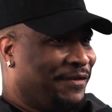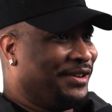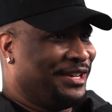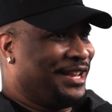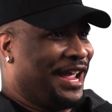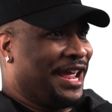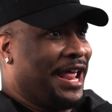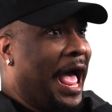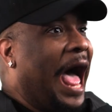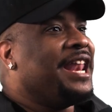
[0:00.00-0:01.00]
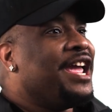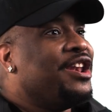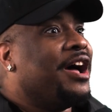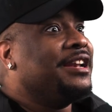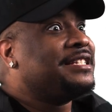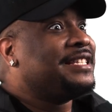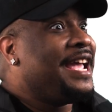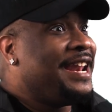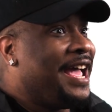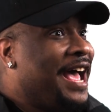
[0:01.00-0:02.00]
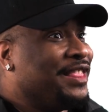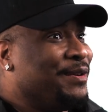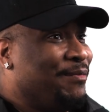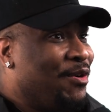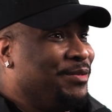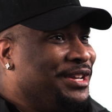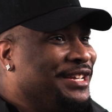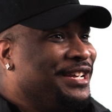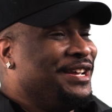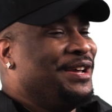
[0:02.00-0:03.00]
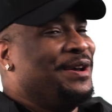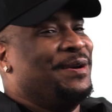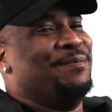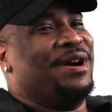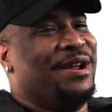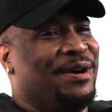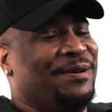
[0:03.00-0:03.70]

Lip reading: Definitely. Like, now, I didn't understand that at the moment, but